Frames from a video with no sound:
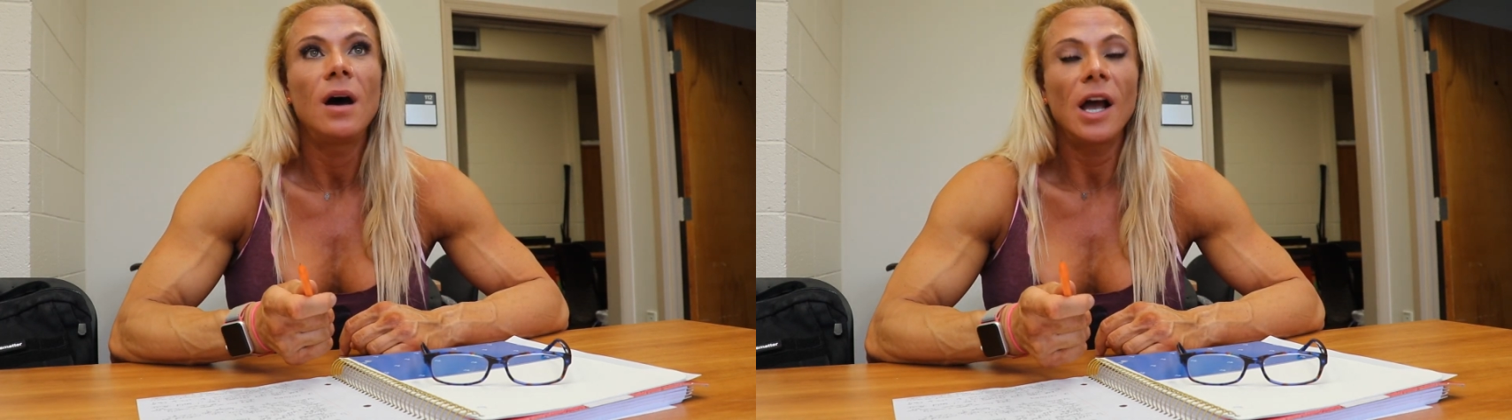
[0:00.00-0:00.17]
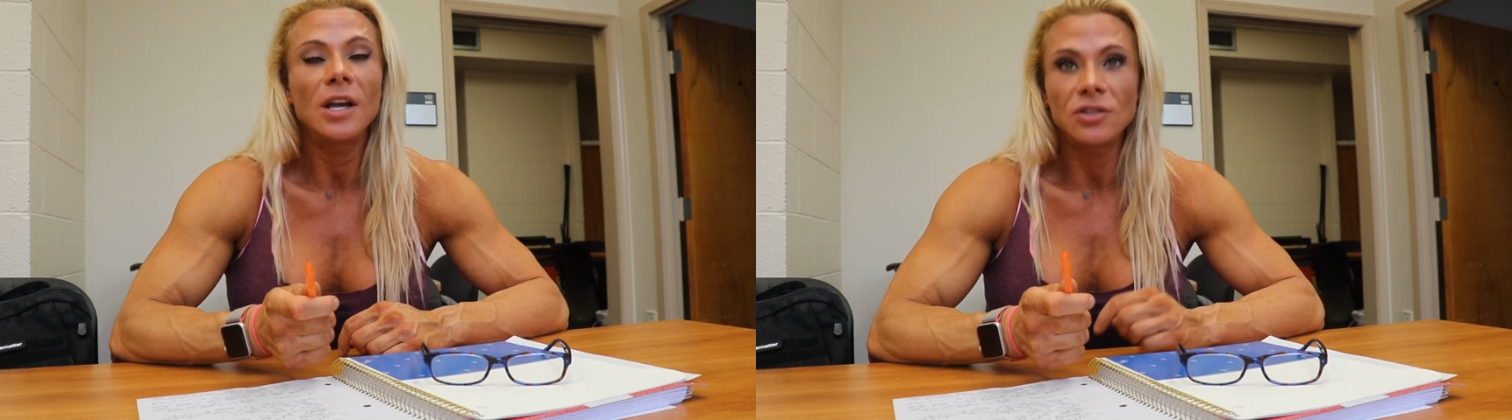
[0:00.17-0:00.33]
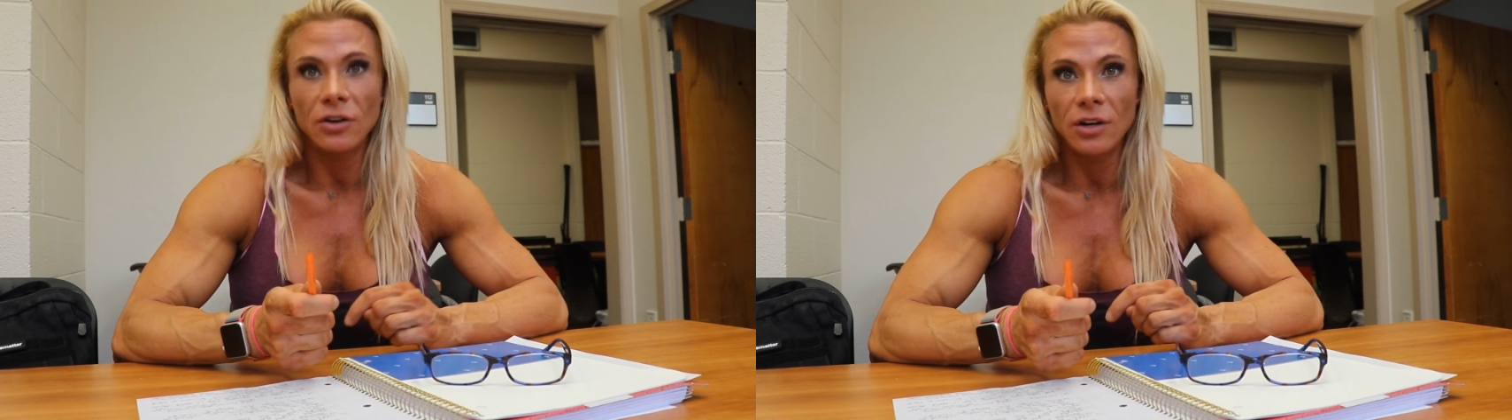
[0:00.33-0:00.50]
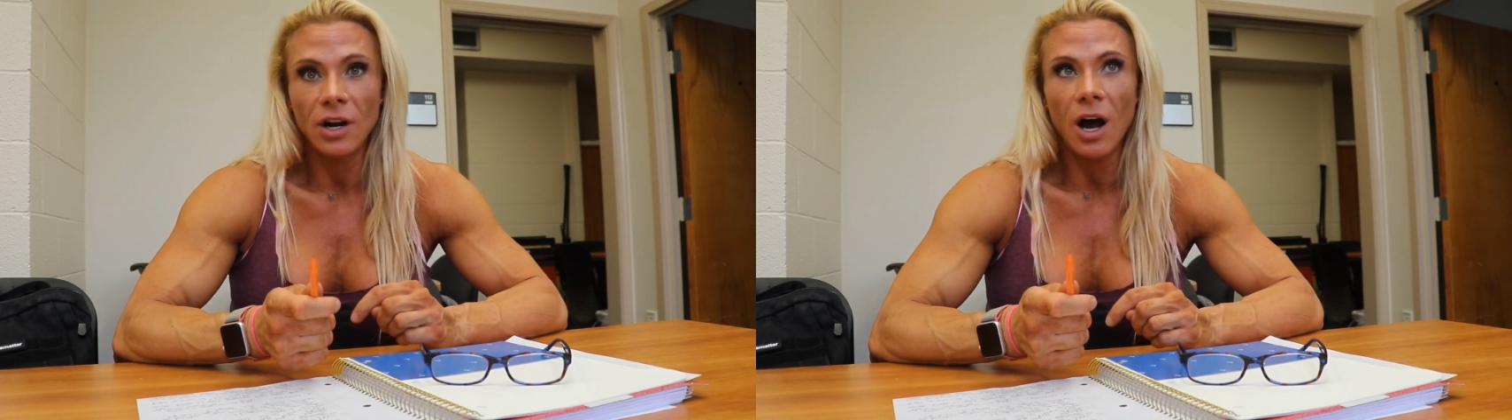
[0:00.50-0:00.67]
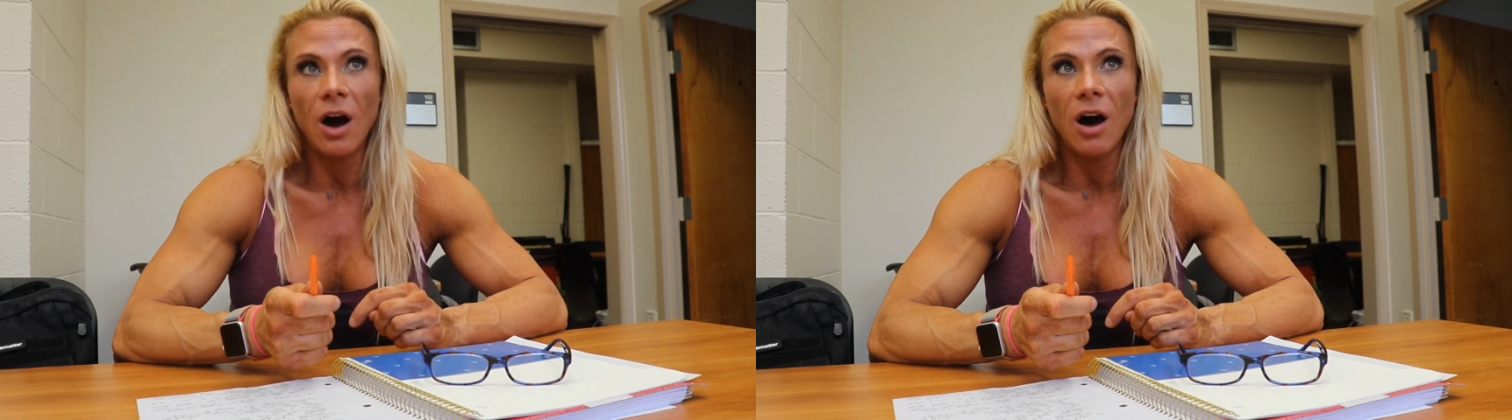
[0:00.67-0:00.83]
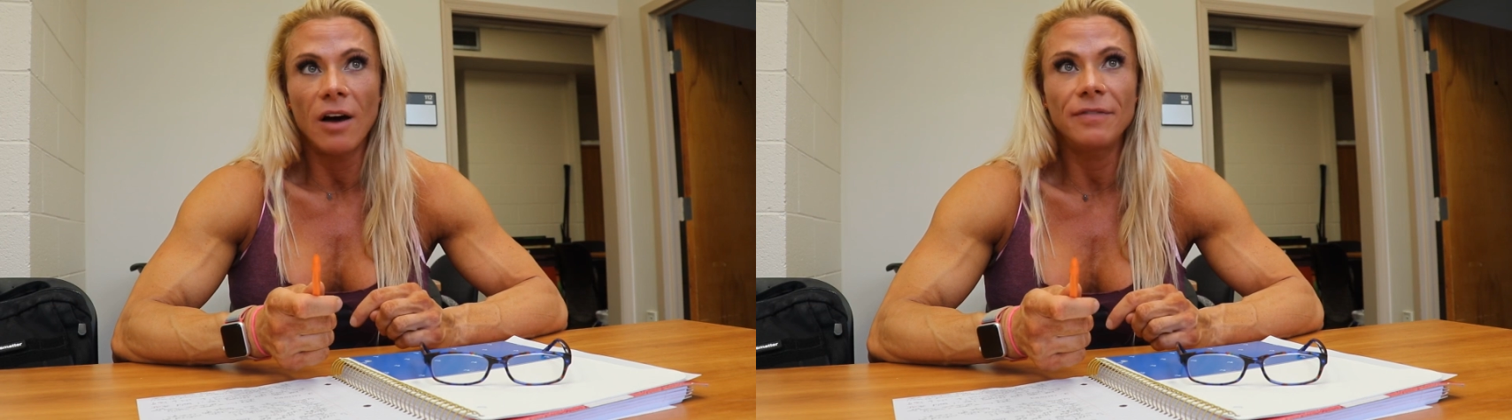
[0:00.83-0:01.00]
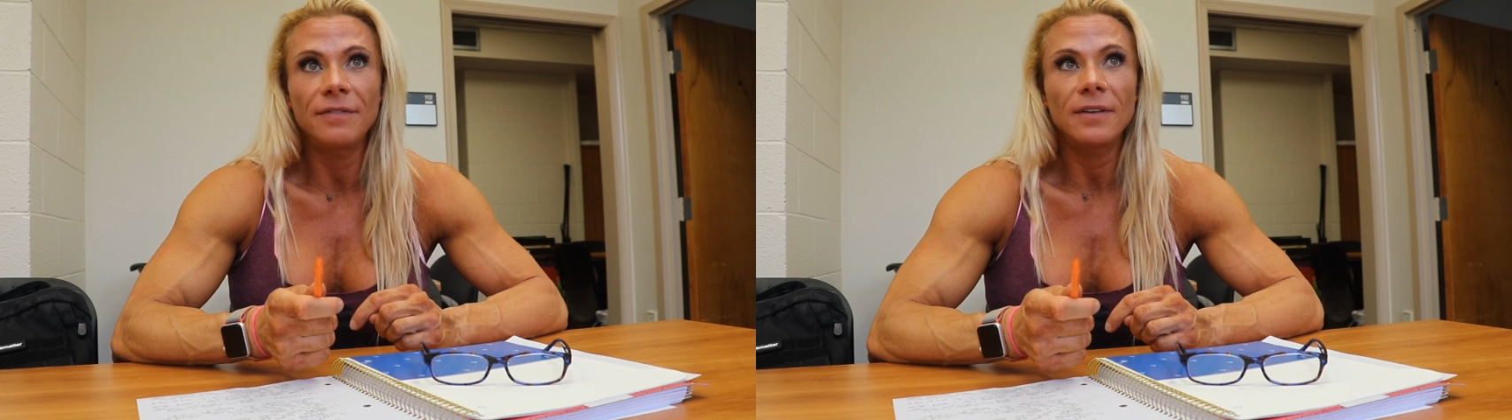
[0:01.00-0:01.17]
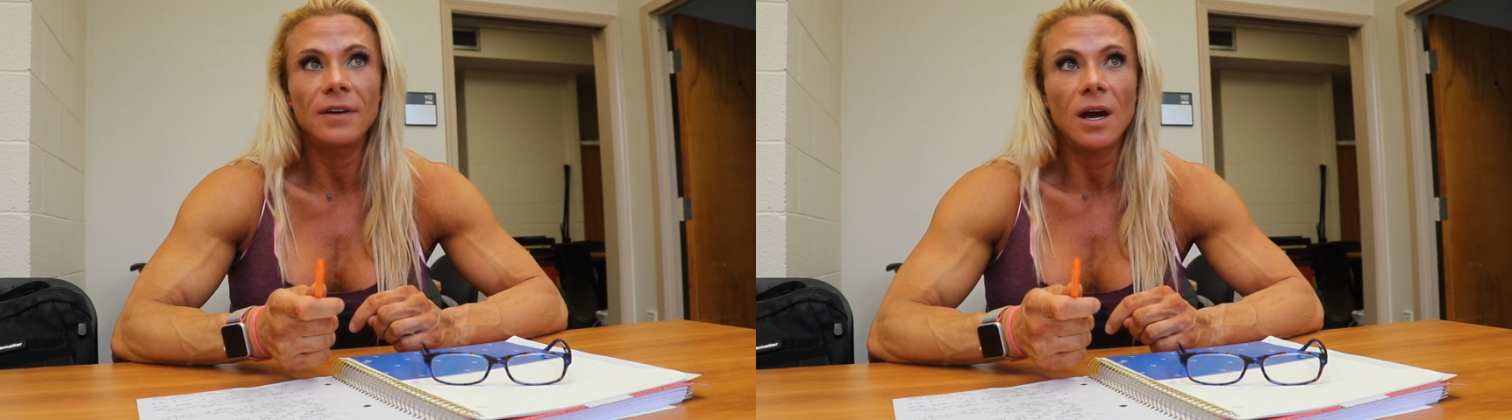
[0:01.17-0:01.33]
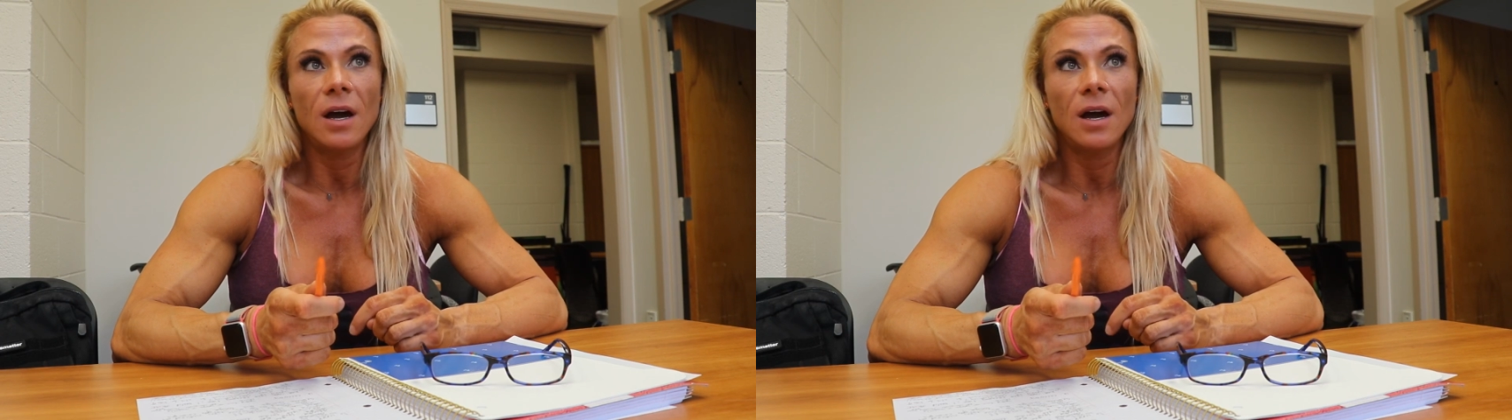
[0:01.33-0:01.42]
I started off